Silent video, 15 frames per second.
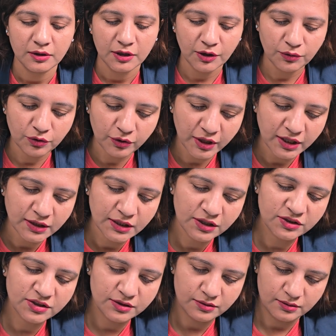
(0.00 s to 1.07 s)
Now look at
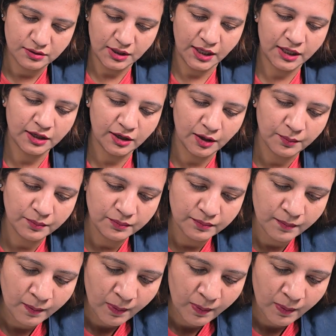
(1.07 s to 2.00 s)
this diagram.